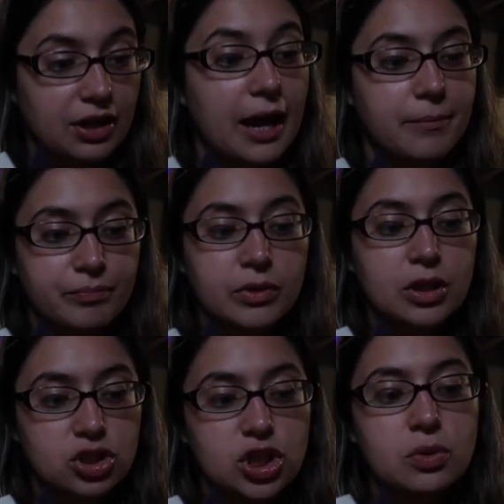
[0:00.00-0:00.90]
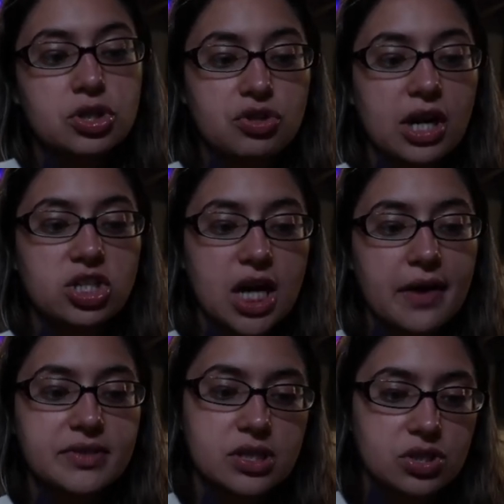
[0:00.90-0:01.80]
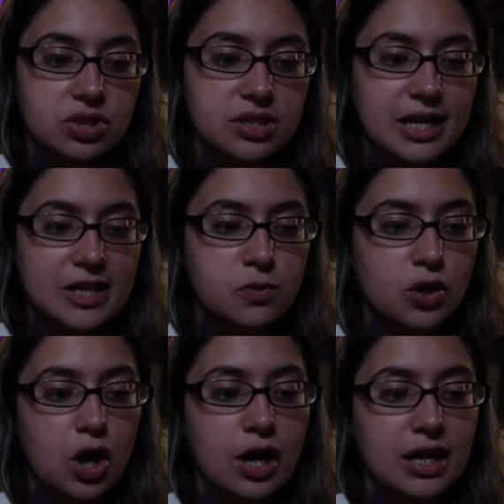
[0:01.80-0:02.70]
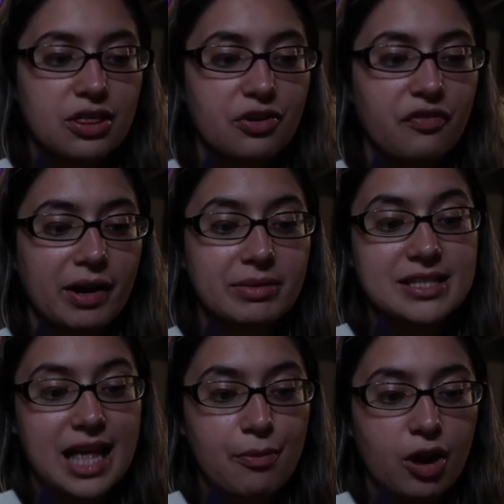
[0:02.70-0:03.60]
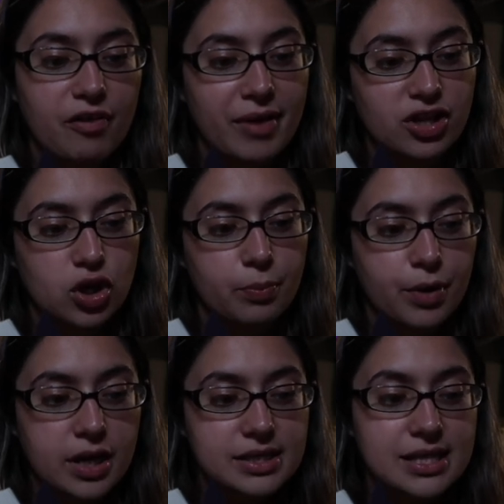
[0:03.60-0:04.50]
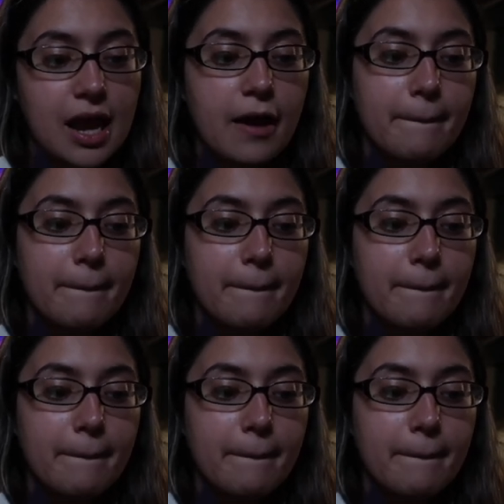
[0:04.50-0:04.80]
Yeah, two estranged half sisters tasked with guarding their family's library of magical books